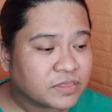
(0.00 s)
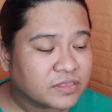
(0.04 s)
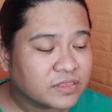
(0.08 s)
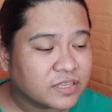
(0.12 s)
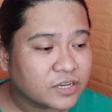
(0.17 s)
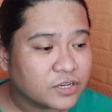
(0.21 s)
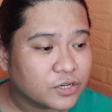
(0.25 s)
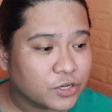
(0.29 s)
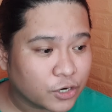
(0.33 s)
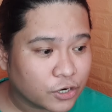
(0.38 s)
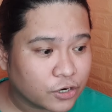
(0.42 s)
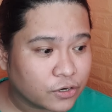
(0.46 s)
the
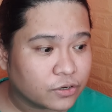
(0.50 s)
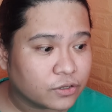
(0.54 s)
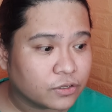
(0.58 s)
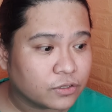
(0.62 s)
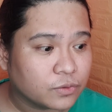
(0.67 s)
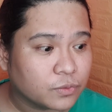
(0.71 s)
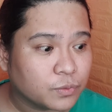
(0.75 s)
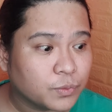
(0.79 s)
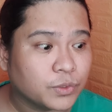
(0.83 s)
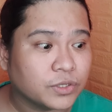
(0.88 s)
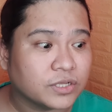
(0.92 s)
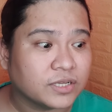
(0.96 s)

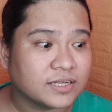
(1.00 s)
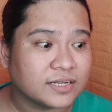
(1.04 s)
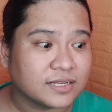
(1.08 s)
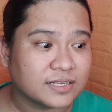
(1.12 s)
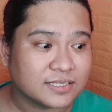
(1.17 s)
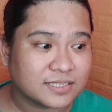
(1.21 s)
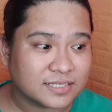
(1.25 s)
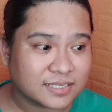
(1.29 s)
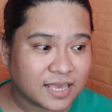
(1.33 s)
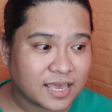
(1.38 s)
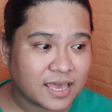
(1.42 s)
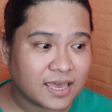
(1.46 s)
girl will gonna
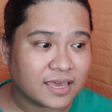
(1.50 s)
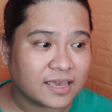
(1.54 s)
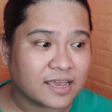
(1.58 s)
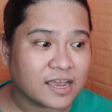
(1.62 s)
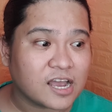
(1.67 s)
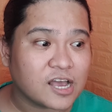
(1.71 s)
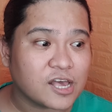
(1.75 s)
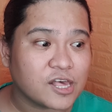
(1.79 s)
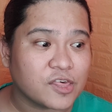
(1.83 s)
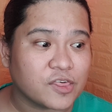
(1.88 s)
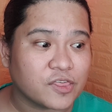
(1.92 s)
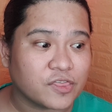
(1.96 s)
sing
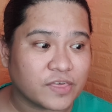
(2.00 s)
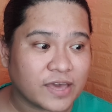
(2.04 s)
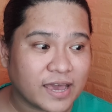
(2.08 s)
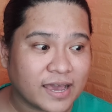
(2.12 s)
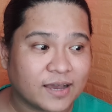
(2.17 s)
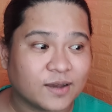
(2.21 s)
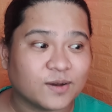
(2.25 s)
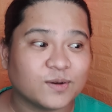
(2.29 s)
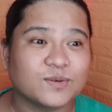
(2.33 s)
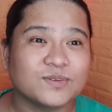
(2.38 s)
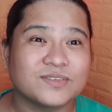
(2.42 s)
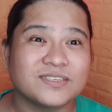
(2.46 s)

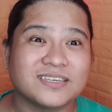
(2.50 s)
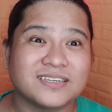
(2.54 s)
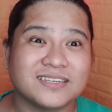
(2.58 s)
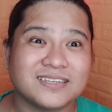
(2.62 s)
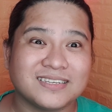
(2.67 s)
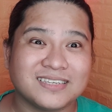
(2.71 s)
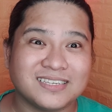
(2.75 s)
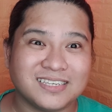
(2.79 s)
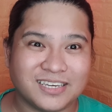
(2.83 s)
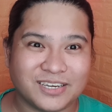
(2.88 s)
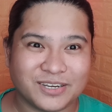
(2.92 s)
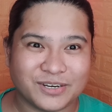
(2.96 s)

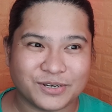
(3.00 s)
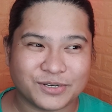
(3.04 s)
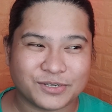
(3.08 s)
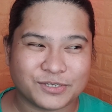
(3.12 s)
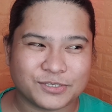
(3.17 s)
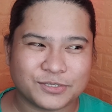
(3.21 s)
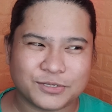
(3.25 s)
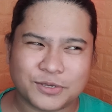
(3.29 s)
1,000 years.